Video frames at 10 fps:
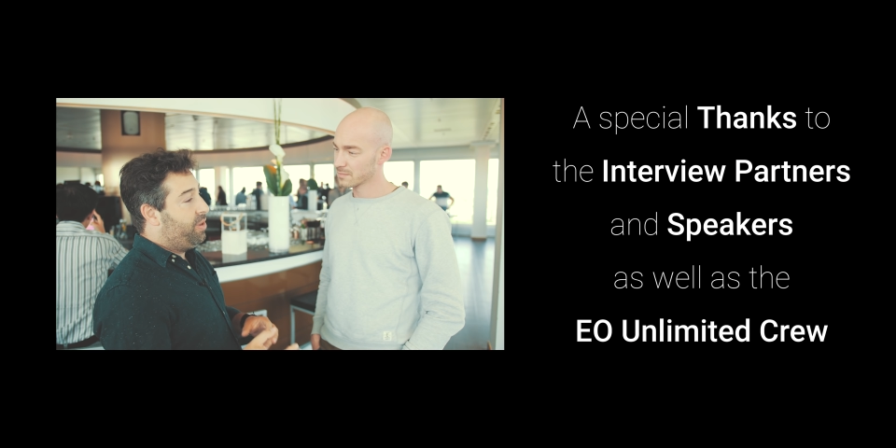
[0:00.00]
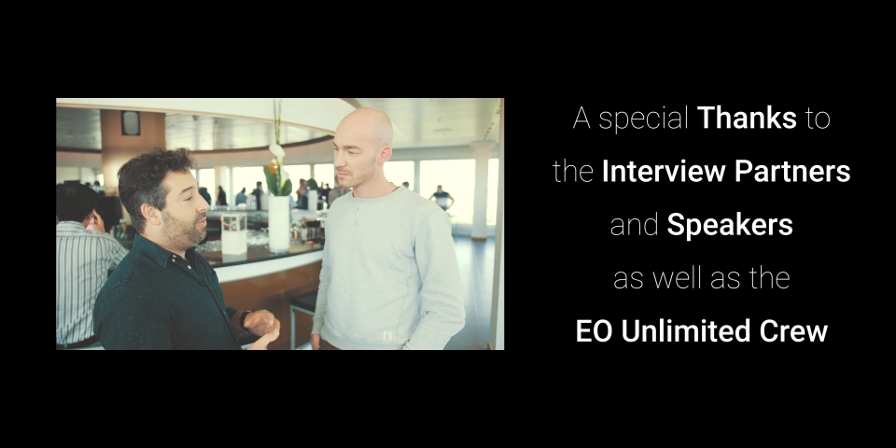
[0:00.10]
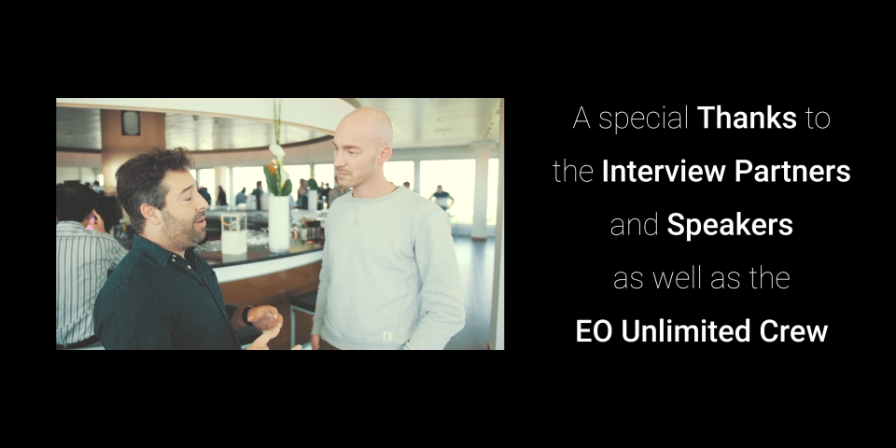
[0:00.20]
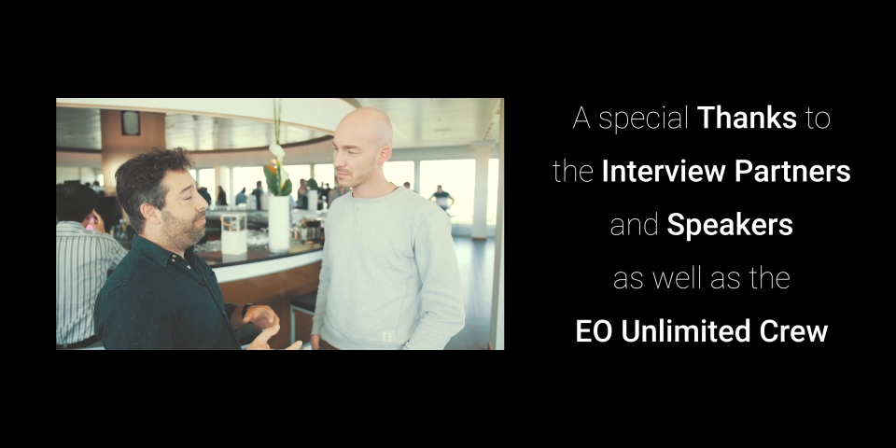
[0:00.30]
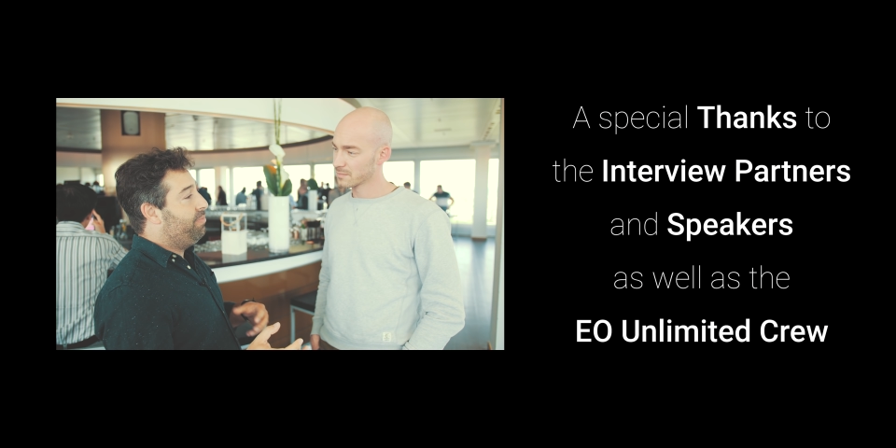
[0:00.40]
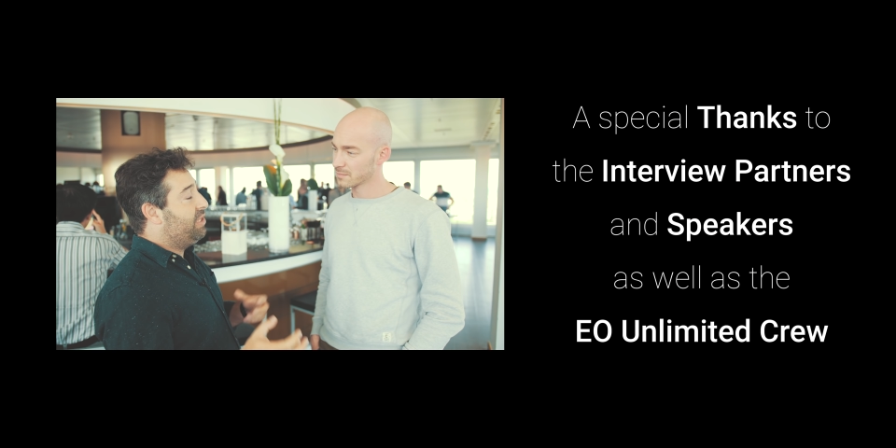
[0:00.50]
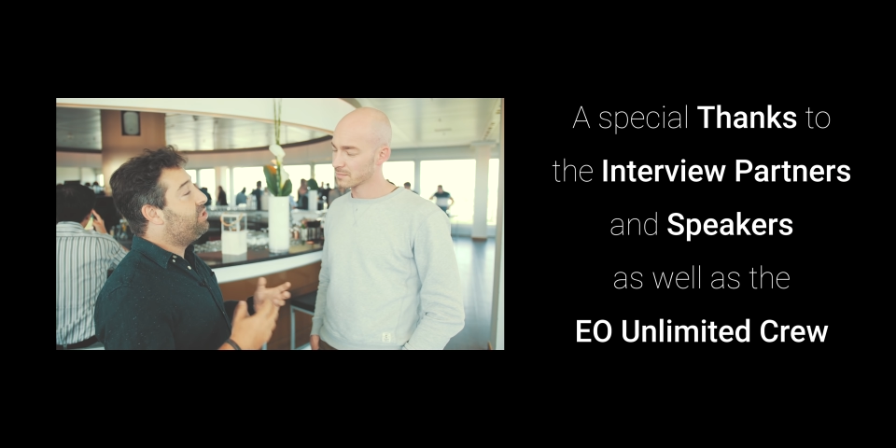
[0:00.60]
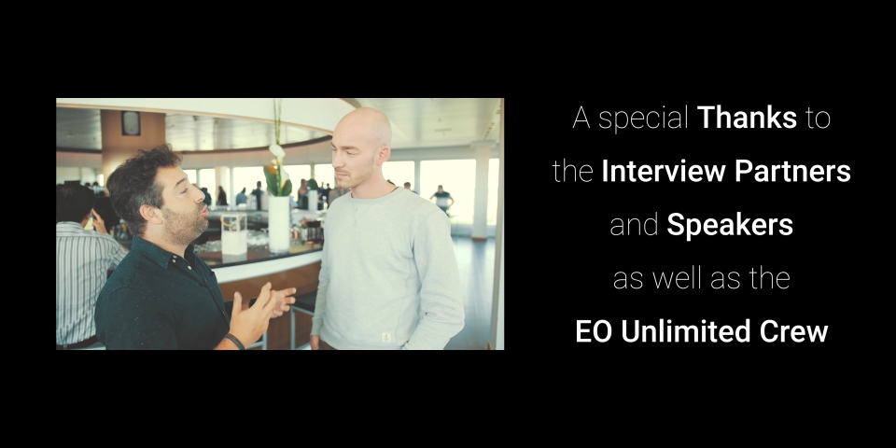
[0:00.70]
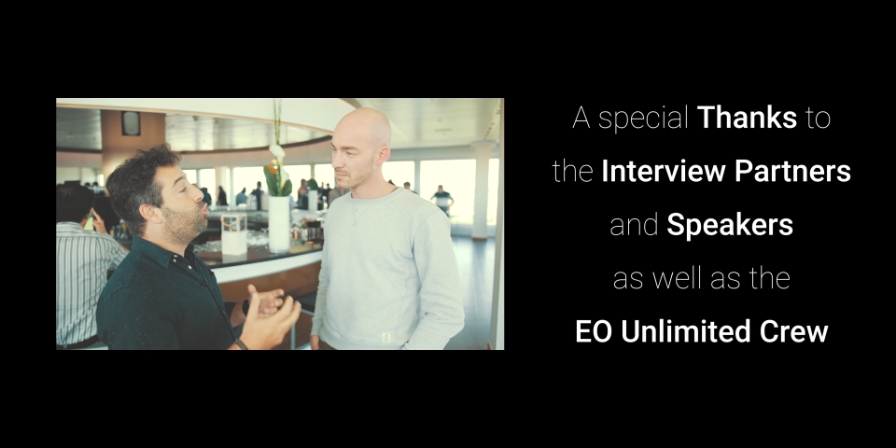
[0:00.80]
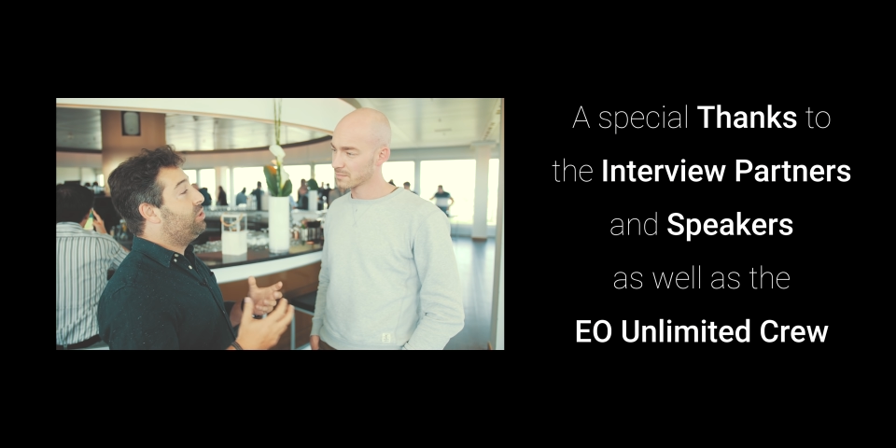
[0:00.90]
maybe I'm
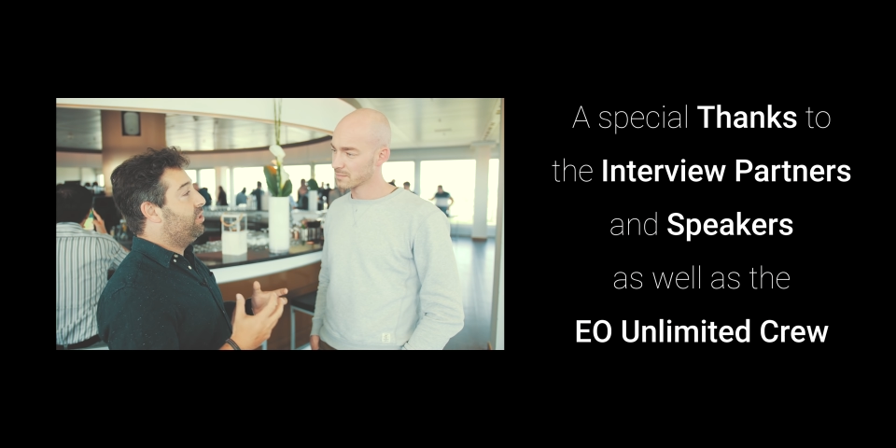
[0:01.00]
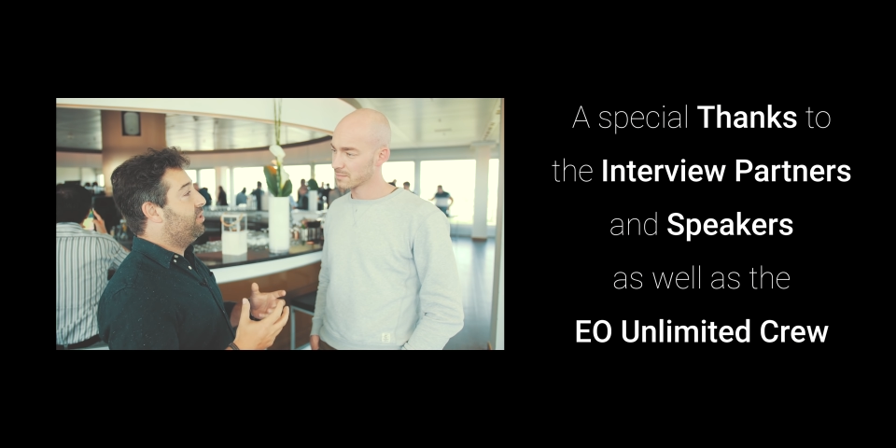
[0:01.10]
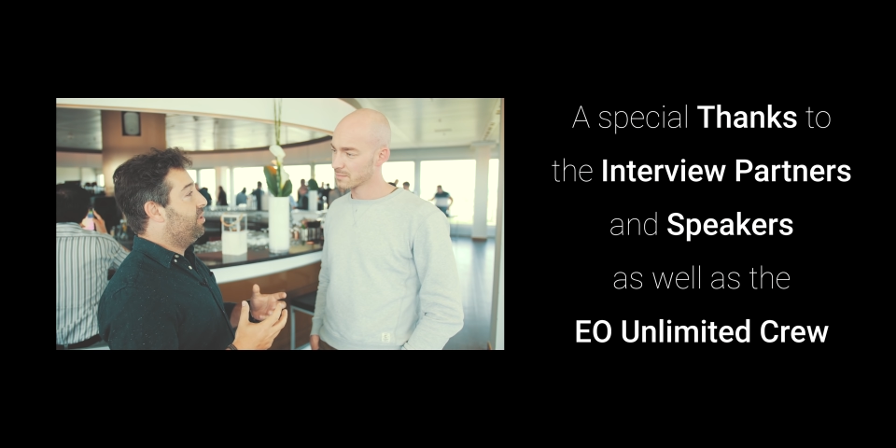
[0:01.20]
misusing